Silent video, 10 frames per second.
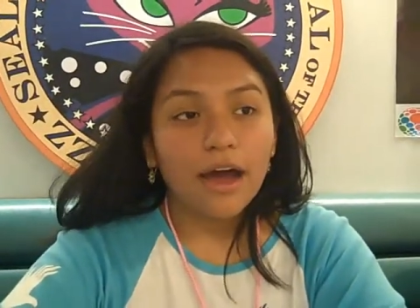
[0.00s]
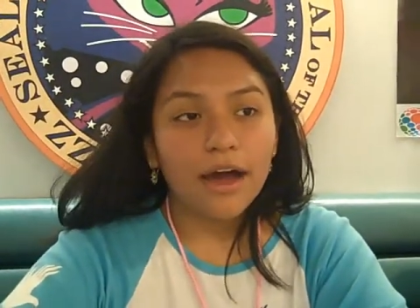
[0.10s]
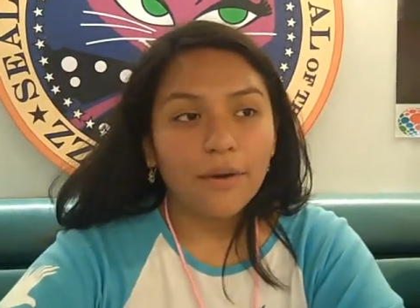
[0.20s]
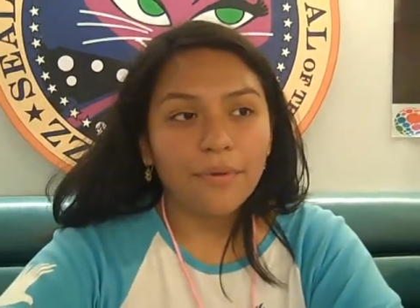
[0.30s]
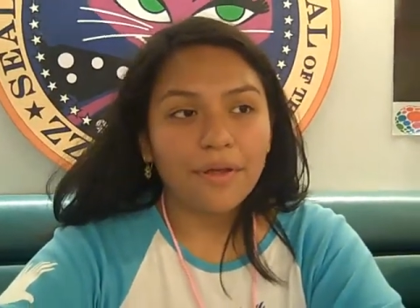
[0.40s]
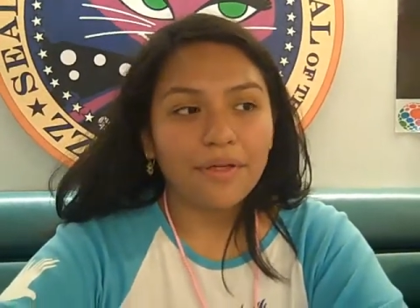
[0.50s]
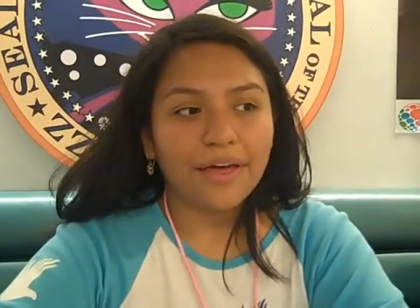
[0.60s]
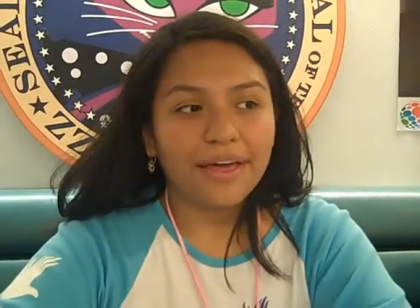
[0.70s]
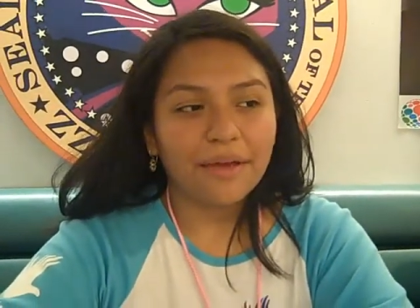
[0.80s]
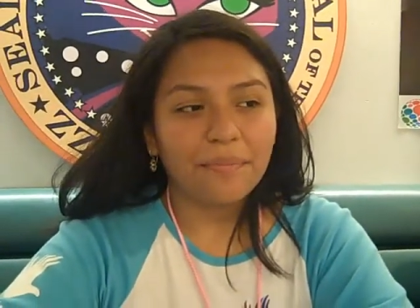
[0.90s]
Uh, well,
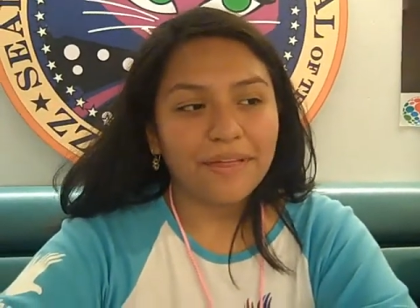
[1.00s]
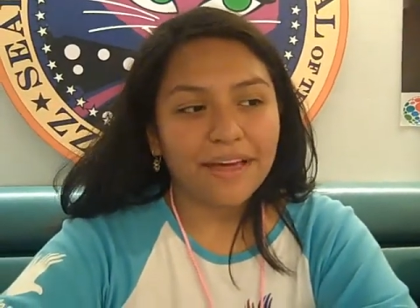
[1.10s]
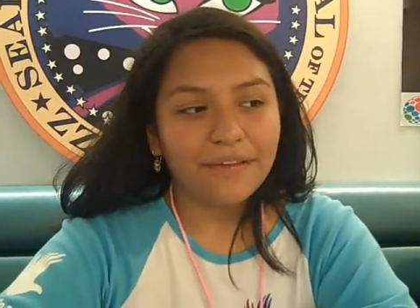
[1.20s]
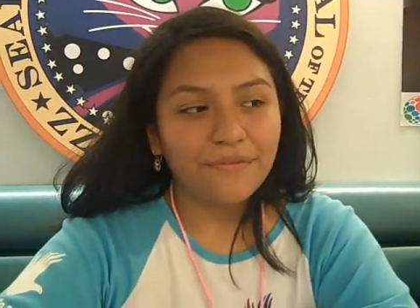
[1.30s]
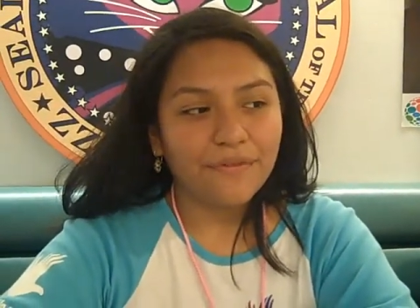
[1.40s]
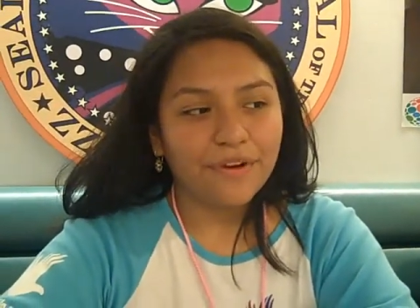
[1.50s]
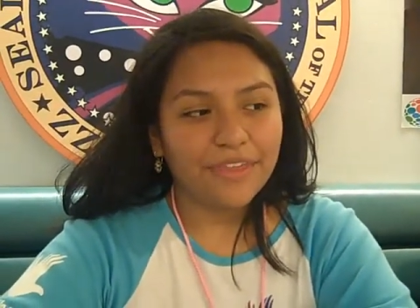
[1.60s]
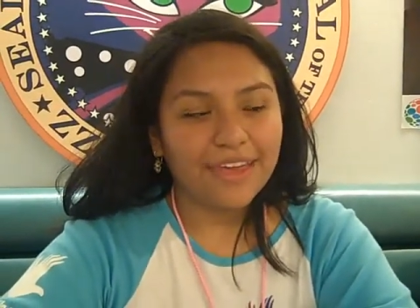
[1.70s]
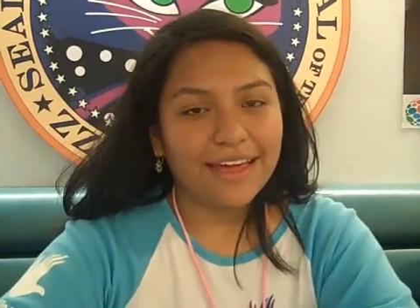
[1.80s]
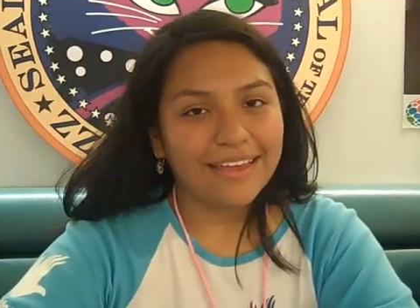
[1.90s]
I applied for
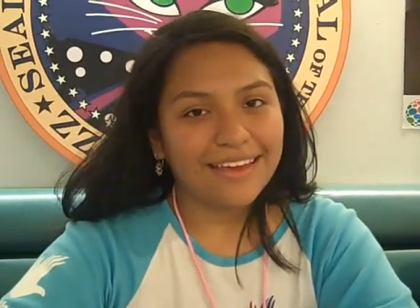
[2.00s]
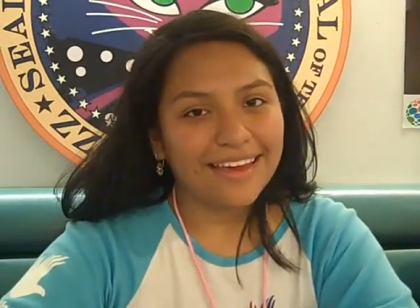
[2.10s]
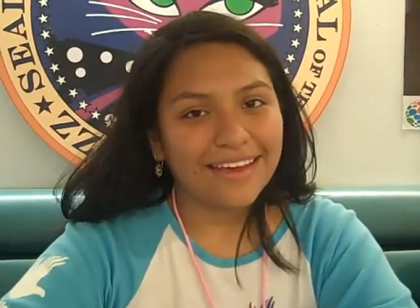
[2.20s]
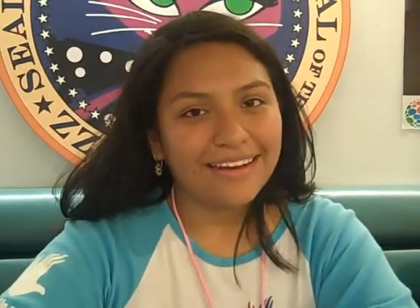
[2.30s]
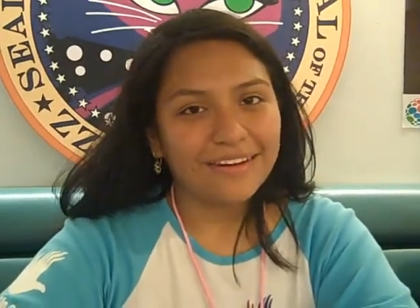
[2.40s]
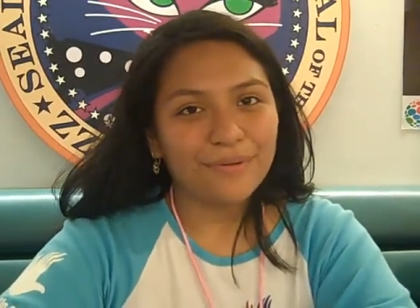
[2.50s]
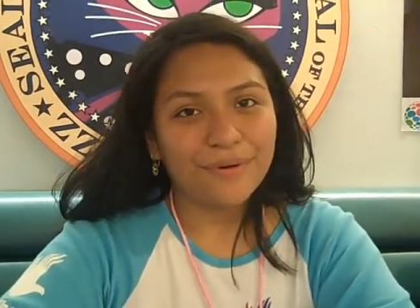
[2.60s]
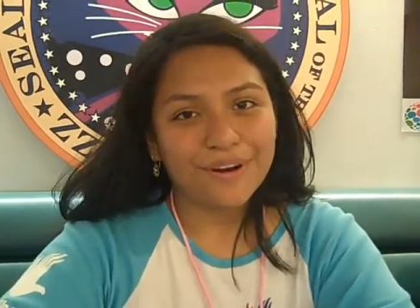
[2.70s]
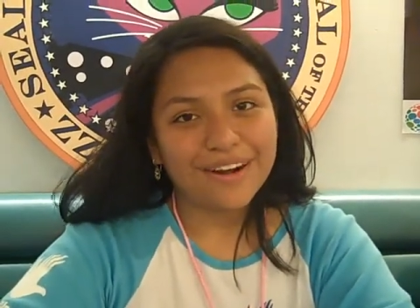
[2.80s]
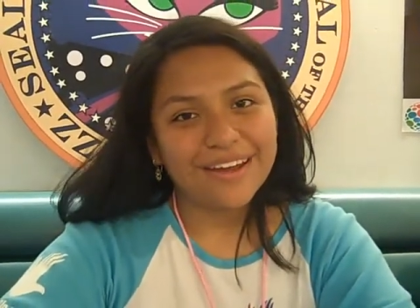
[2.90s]
the Allykatzz
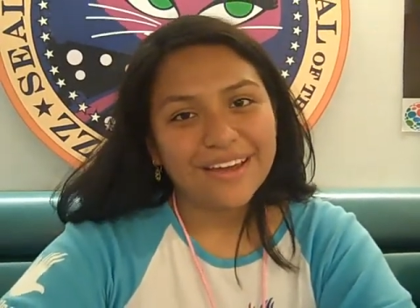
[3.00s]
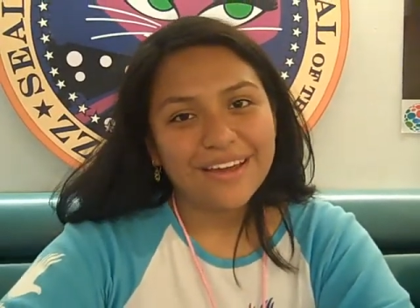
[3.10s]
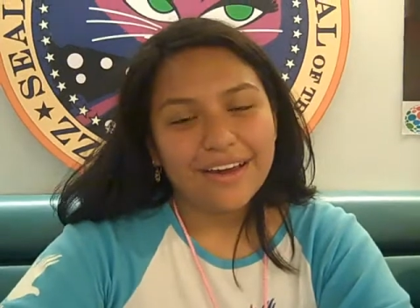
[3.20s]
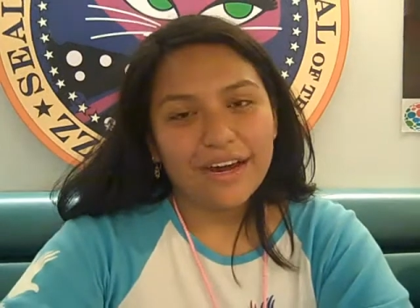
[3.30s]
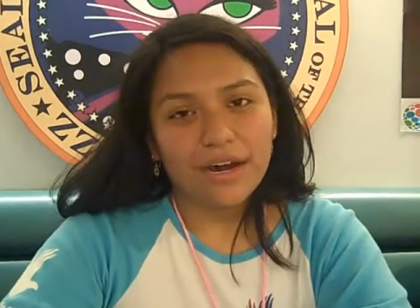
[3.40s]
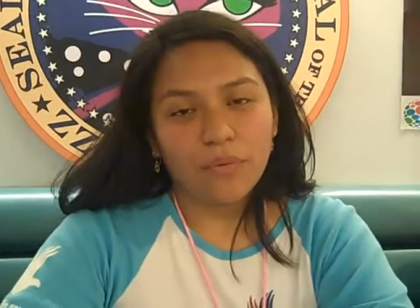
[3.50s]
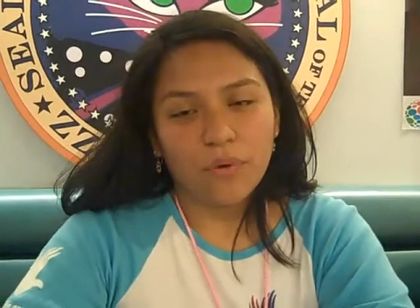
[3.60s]
award uh,